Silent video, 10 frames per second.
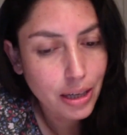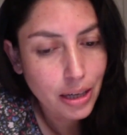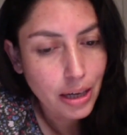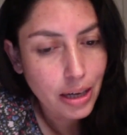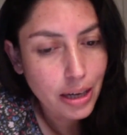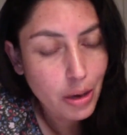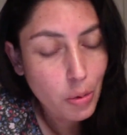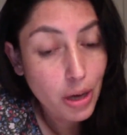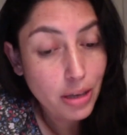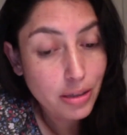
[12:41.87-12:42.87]
He
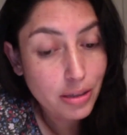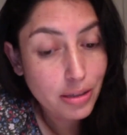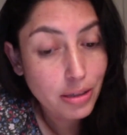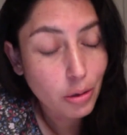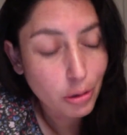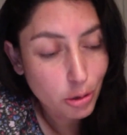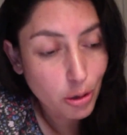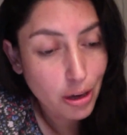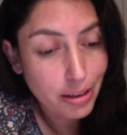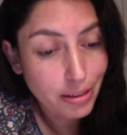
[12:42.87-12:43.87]
was also
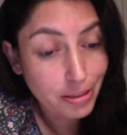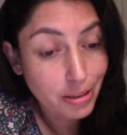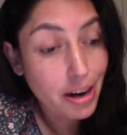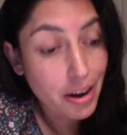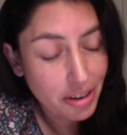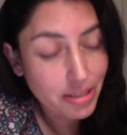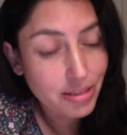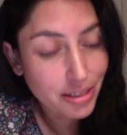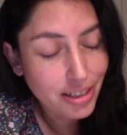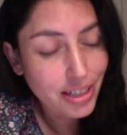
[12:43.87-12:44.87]
a
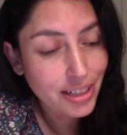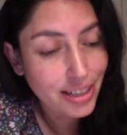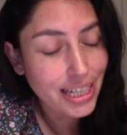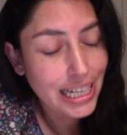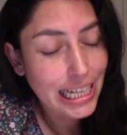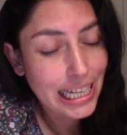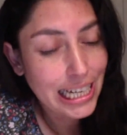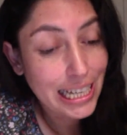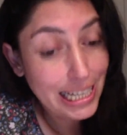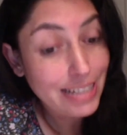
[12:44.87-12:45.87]
character.
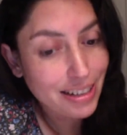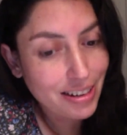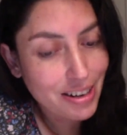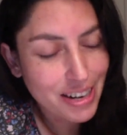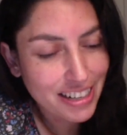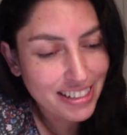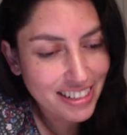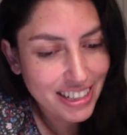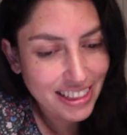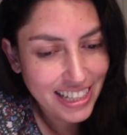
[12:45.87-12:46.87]
He is a character
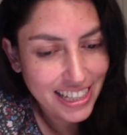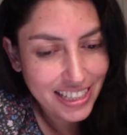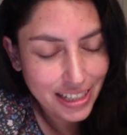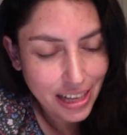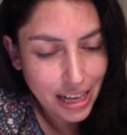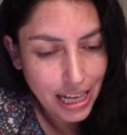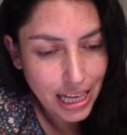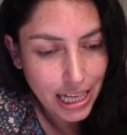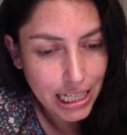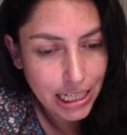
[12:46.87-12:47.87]
indeed,
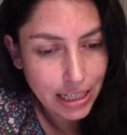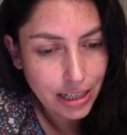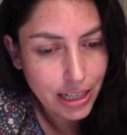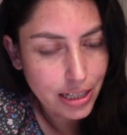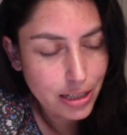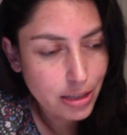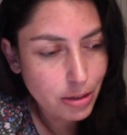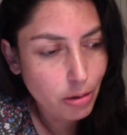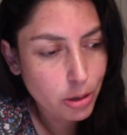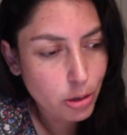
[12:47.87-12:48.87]
and he is
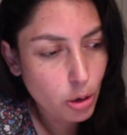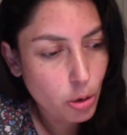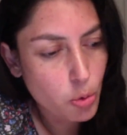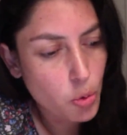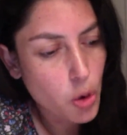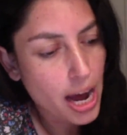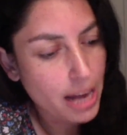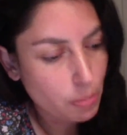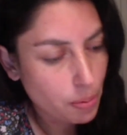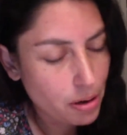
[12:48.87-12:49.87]
also a
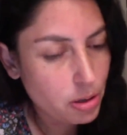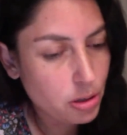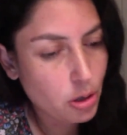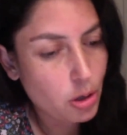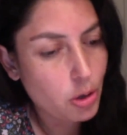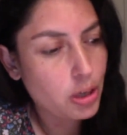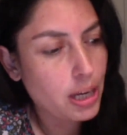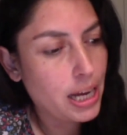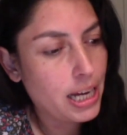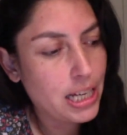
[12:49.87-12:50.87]
right person,
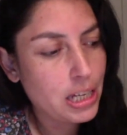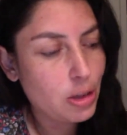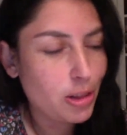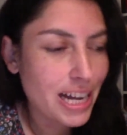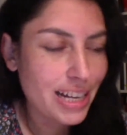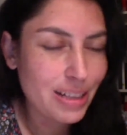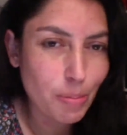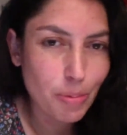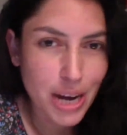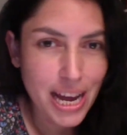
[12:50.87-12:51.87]
and he don't like the
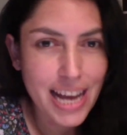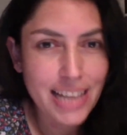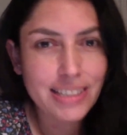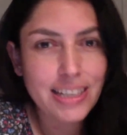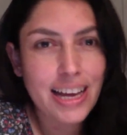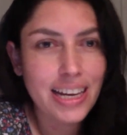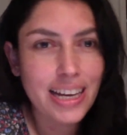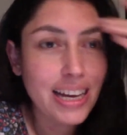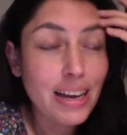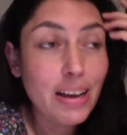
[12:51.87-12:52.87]
press. And
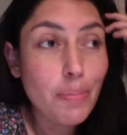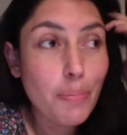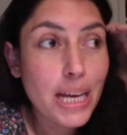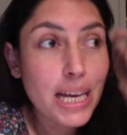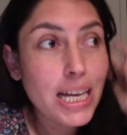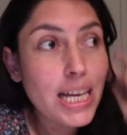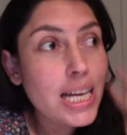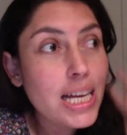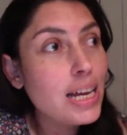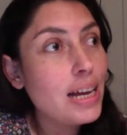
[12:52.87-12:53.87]

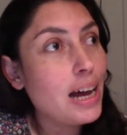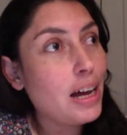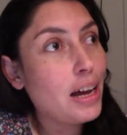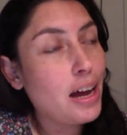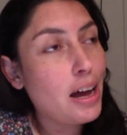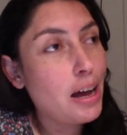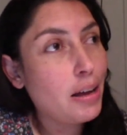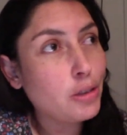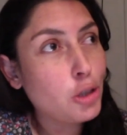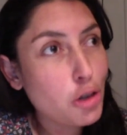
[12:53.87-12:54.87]
be
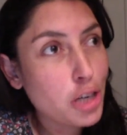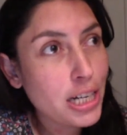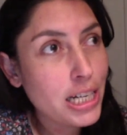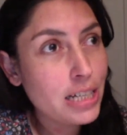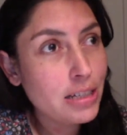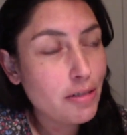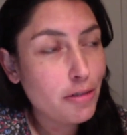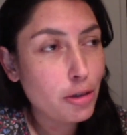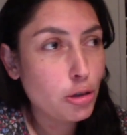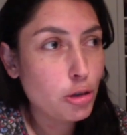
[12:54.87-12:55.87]
a journalist, a
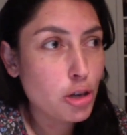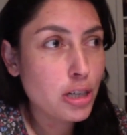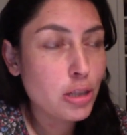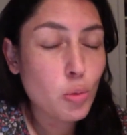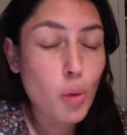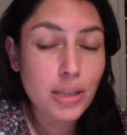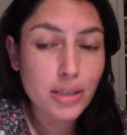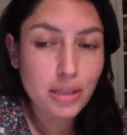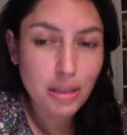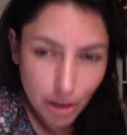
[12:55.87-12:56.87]
photojournalist, was
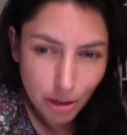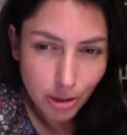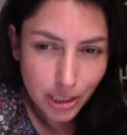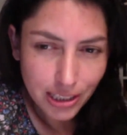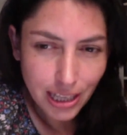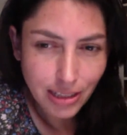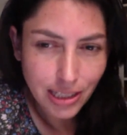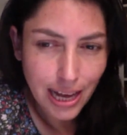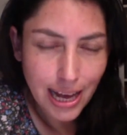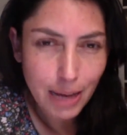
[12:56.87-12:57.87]
difficult in that
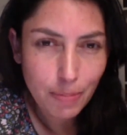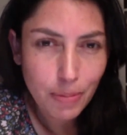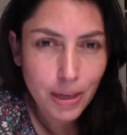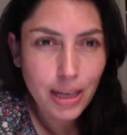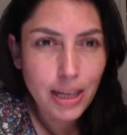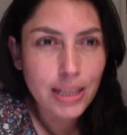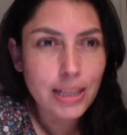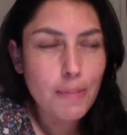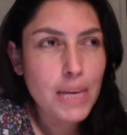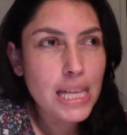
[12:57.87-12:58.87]
time.
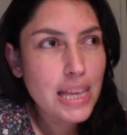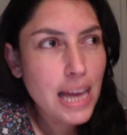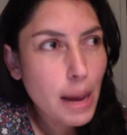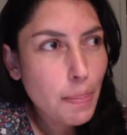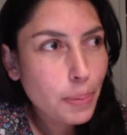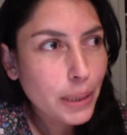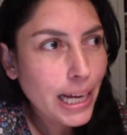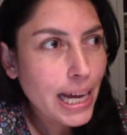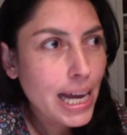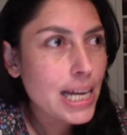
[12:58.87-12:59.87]
The media
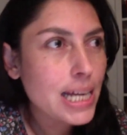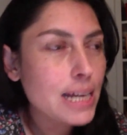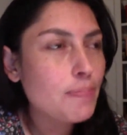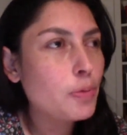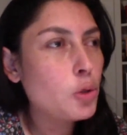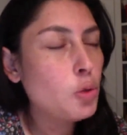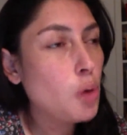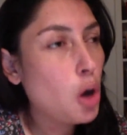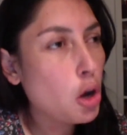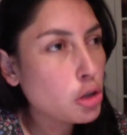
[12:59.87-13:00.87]
play too
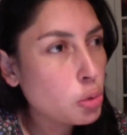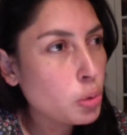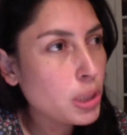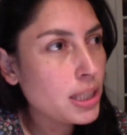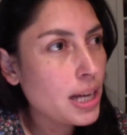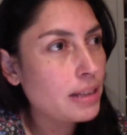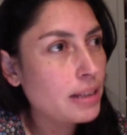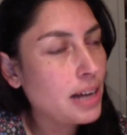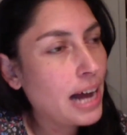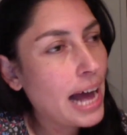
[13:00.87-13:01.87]
much with that
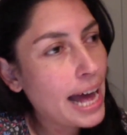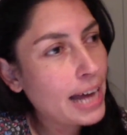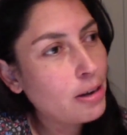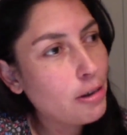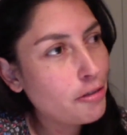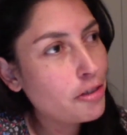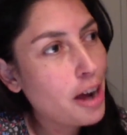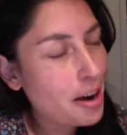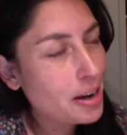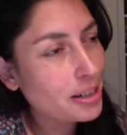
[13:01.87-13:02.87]
kind of
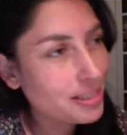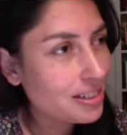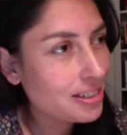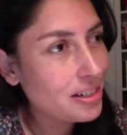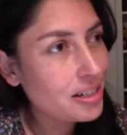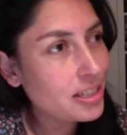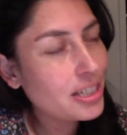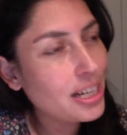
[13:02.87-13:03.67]
characters.